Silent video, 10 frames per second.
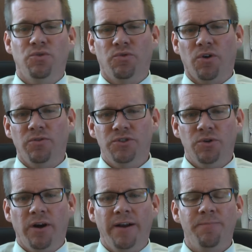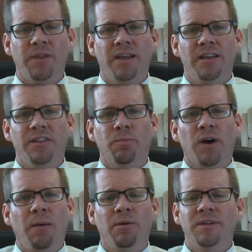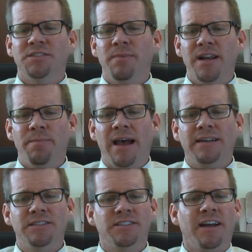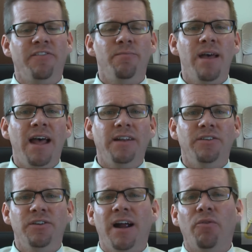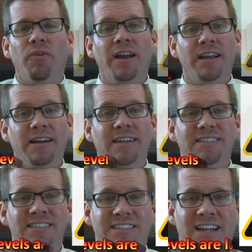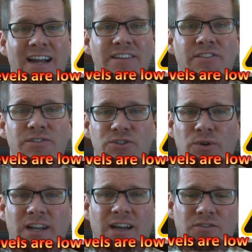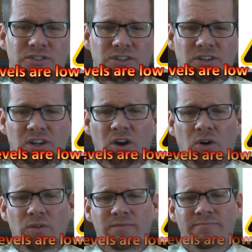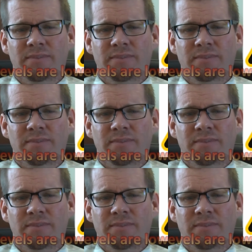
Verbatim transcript: you grow joy. The problem is, many pastors I've met do not recognize the sign that their joy levels are low.